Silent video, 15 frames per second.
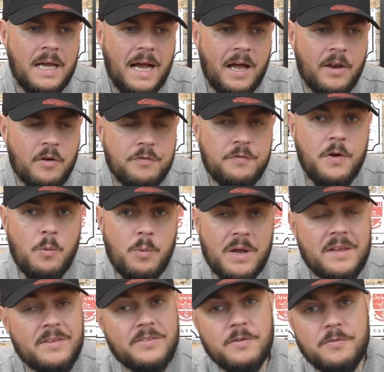And I feel
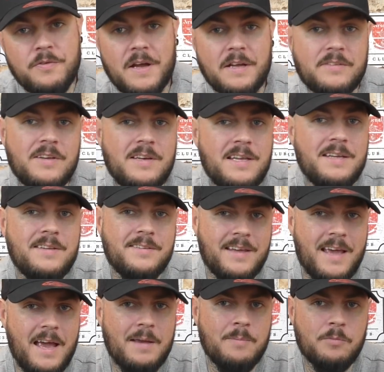it's affecting his
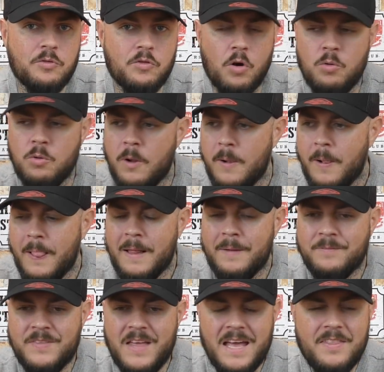game. So
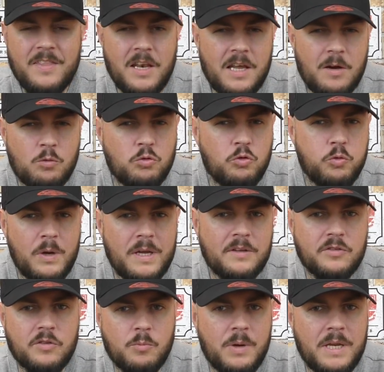they're the little
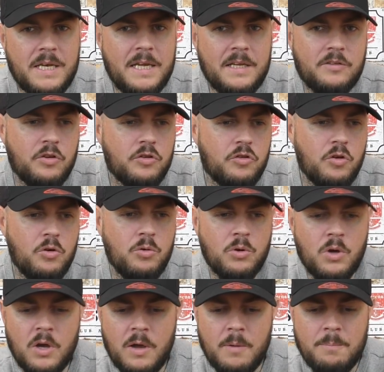tweaks that we need to do.
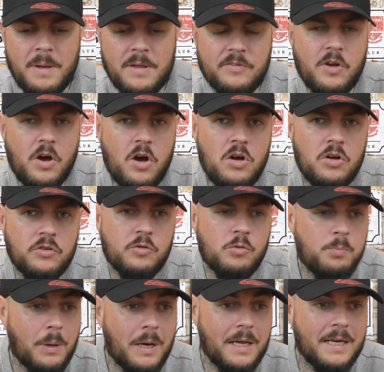Mesut
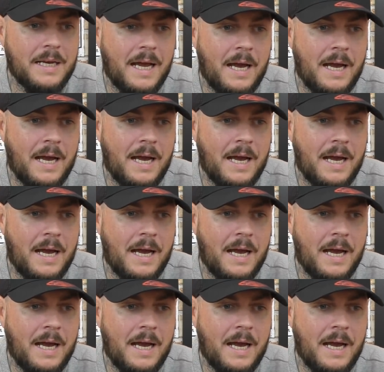Ozil playing